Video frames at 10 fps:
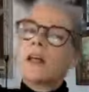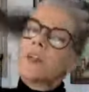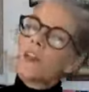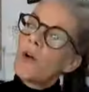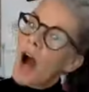
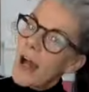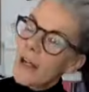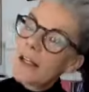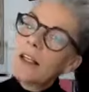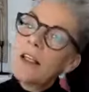So I
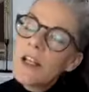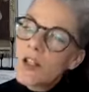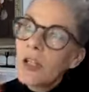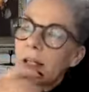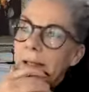can
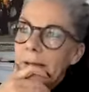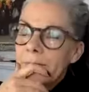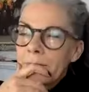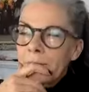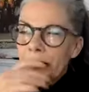
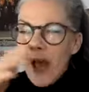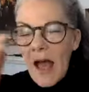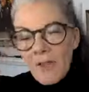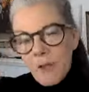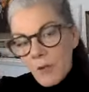literally
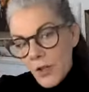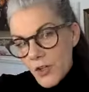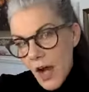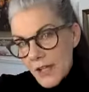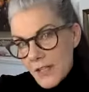have the blow
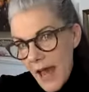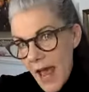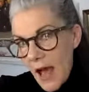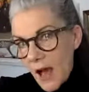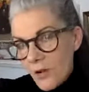dry
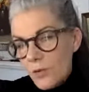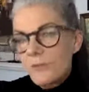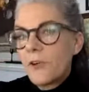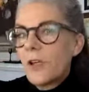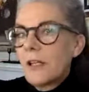down
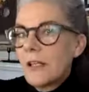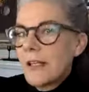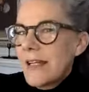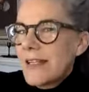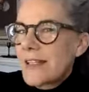for at
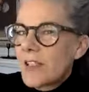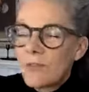least